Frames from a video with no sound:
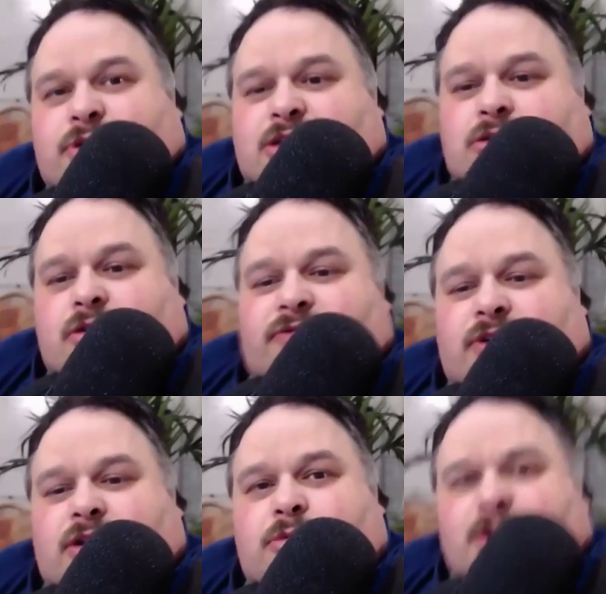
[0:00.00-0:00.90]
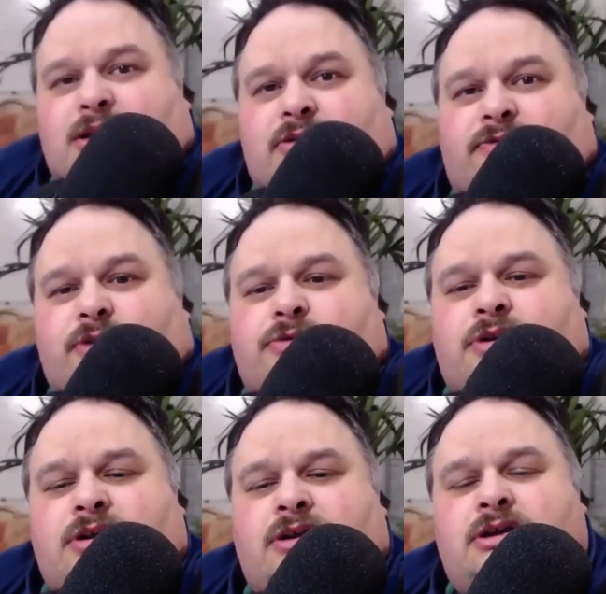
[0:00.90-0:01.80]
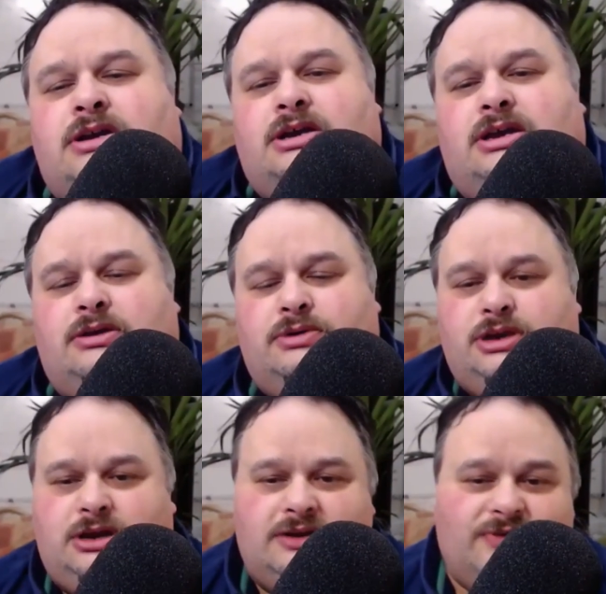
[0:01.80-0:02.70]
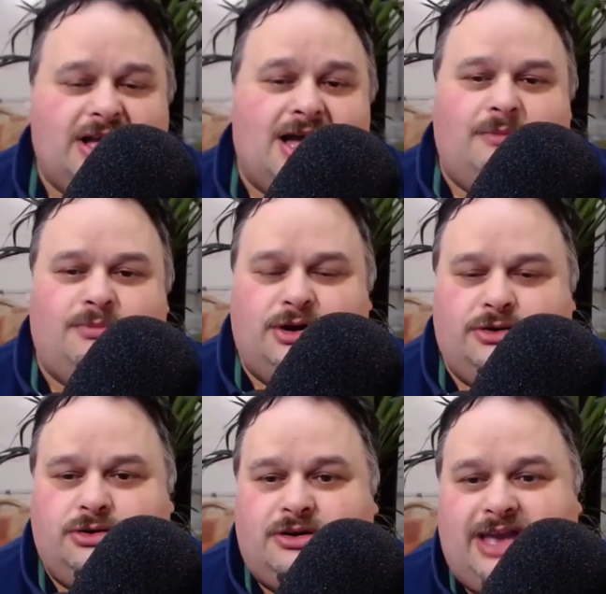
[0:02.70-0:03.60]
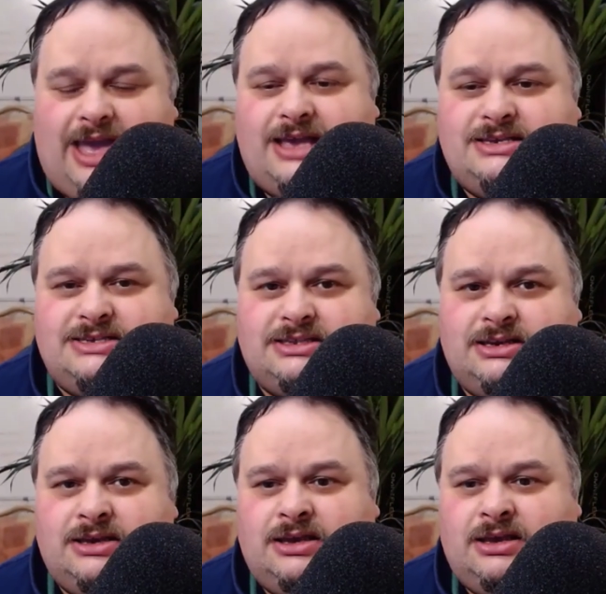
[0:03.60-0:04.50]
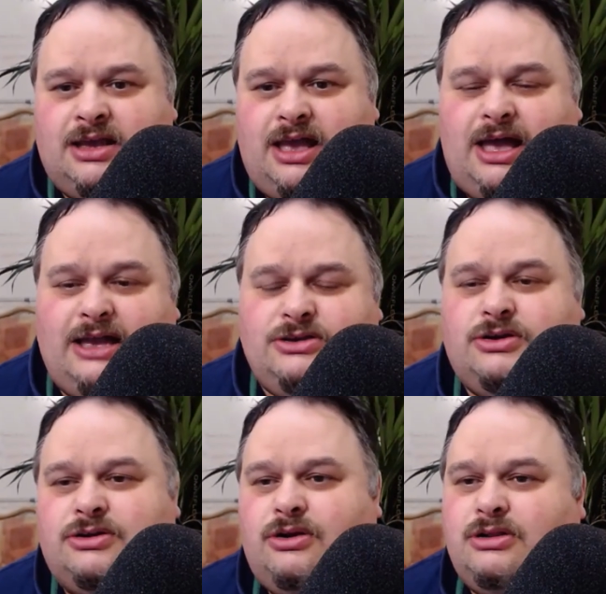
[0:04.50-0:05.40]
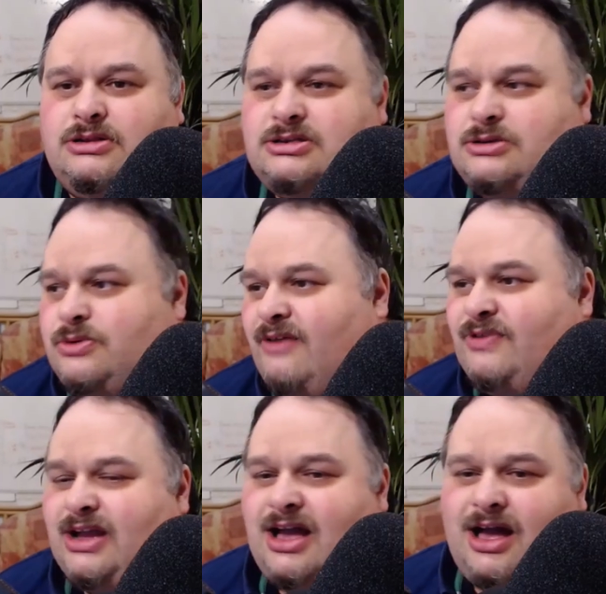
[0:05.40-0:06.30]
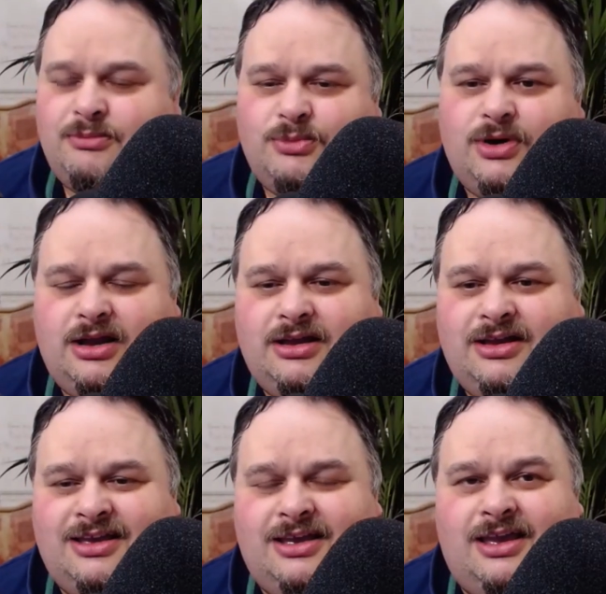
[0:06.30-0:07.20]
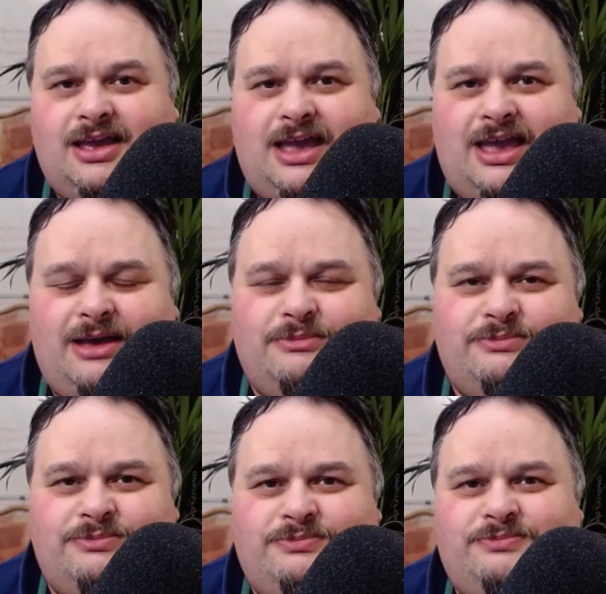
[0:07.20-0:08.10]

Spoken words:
and you have another microphone, you know, and you can have a camera on your guest, and you can also have a camera on